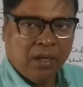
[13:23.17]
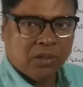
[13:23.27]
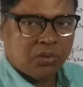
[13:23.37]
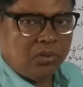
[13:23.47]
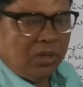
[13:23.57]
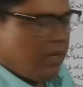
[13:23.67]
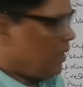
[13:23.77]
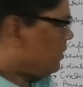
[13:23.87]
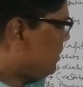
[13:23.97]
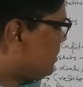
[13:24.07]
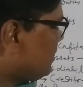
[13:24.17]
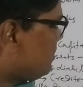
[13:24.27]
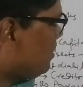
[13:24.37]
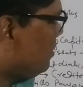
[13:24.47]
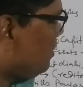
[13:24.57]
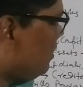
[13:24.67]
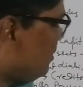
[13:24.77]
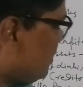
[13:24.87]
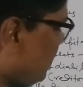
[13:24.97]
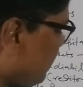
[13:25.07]
So this is
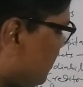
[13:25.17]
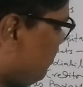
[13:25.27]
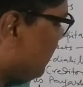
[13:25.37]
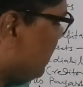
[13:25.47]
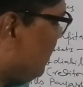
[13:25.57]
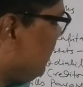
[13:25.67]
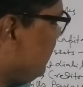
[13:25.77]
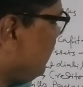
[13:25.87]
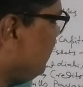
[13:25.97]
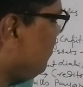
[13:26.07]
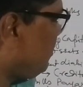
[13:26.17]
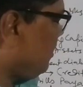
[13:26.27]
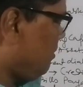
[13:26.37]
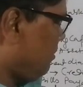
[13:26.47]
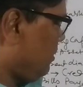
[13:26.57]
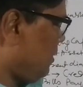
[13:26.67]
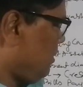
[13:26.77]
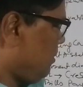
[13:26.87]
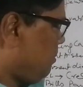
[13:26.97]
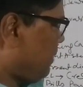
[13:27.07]
typically
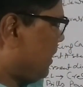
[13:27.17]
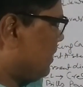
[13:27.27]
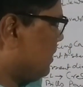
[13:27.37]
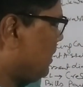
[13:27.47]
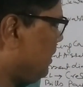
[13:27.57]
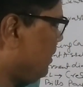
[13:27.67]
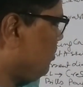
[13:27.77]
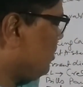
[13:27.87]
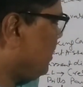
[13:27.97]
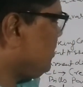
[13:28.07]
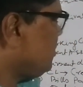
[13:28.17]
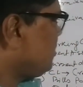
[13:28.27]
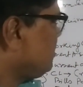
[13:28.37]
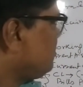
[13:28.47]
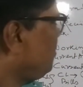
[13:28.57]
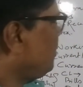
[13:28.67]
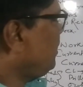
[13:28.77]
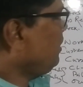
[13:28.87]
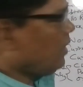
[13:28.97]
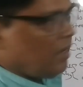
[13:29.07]
practical utilizations for
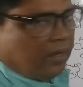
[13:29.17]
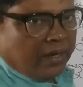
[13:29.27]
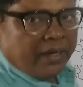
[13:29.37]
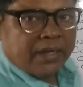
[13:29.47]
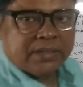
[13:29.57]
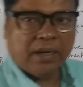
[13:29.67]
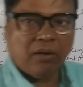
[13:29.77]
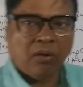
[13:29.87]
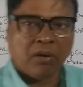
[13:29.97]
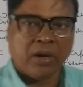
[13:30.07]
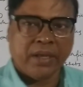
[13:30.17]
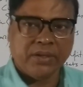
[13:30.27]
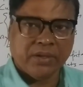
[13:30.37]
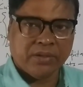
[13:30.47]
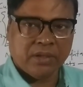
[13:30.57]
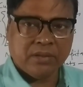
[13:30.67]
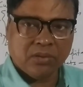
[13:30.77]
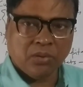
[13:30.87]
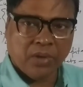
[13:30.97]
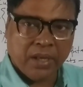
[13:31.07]
an industrial
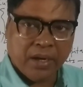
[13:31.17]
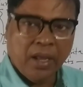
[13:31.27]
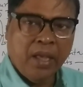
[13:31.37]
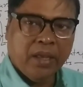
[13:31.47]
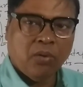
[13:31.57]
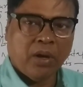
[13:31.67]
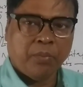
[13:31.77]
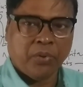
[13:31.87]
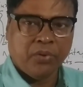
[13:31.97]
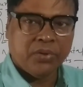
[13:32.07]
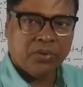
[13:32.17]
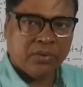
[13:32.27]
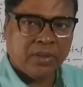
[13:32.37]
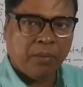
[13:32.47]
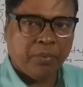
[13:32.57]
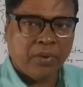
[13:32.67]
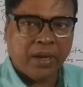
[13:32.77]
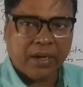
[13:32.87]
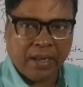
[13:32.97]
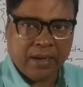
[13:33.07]
organizations where you are producing the
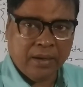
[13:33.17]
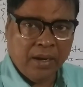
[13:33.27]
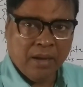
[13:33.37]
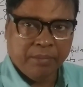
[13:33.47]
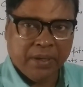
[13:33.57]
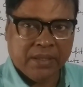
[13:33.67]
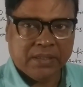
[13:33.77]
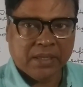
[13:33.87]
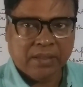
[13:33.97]
product and finishing